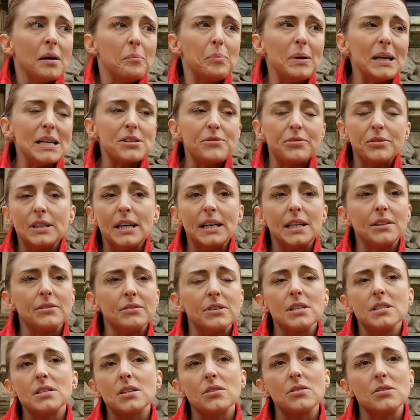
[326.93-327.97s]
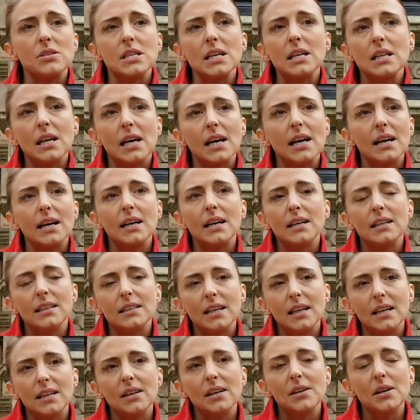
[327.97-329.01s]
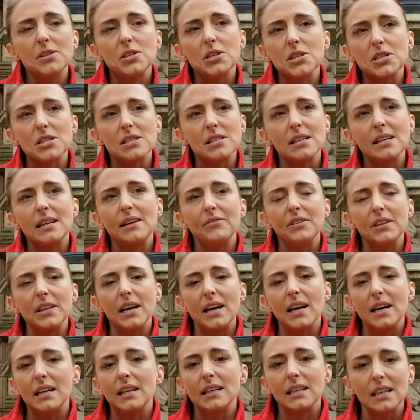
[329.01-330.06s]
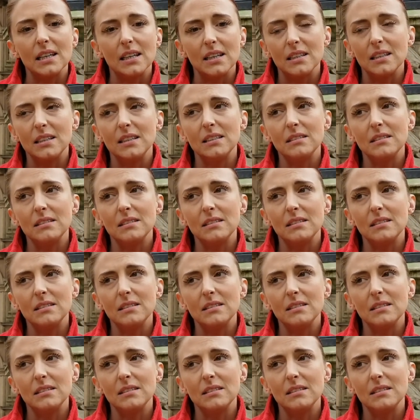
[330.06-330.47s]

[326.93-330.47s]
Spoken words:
blissful ignorants who sit there and just live in their little